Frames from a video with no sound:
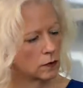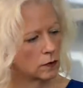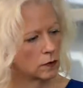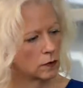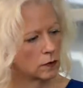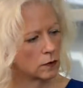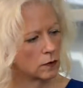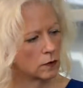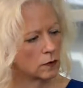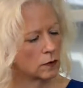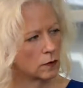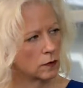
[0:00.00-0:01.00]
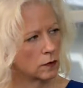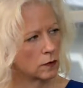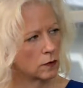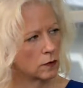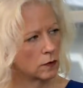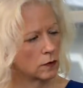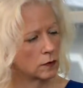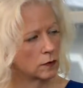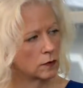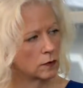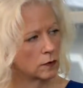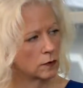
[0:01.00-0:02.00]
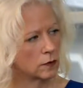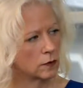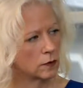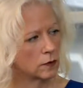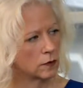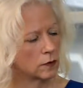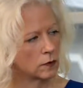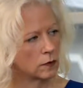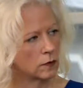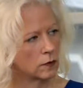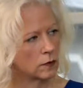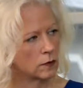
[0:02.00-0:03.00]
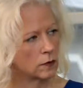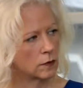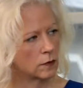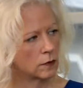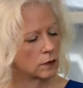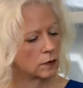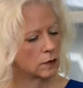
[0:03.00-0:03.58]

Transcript: [no speech]